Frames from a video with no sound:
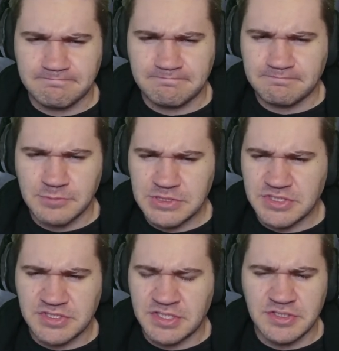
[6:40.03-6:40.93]
we
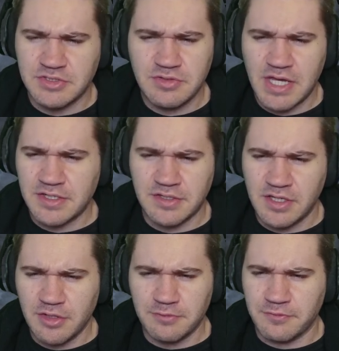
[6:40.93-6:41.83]
just didn't do that in the
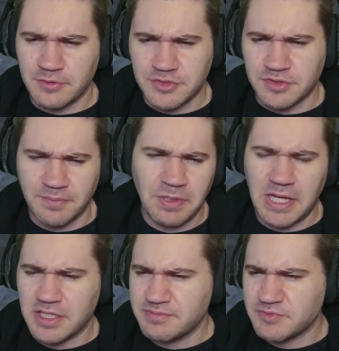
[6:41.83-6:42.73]
other version, the
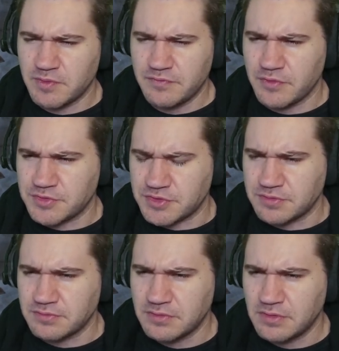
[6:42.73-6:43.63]
Black Ops 1 version.
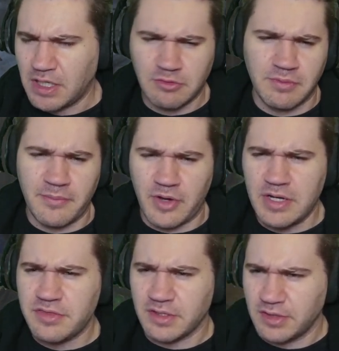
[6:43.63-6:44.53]
I don't remember
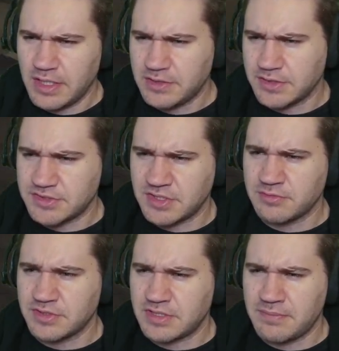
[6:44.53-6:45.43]
anything like this. I don't
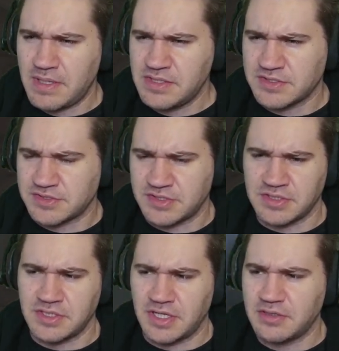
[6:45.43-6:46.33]
think they made this thing
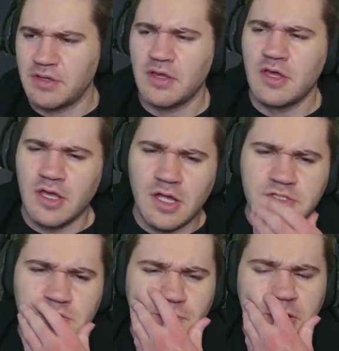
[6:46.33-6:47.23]
yet. And
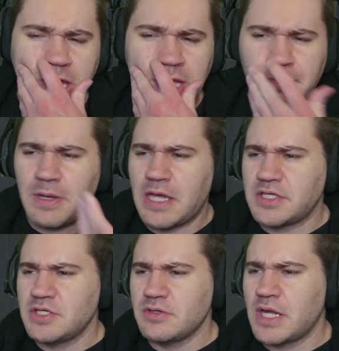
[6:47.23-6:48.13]
so bringing it back
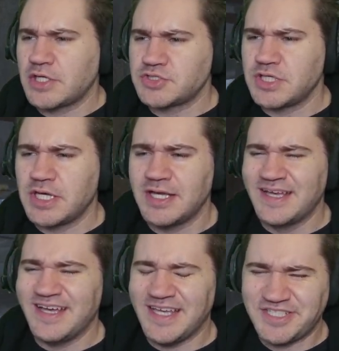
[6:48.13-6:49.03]
here, actually
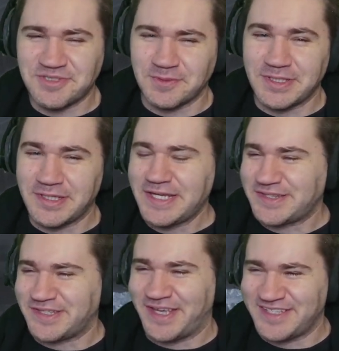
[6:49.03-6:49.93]
really like
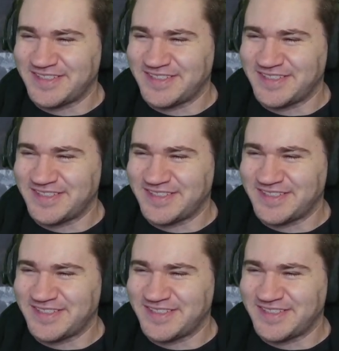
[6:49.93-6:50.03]
that.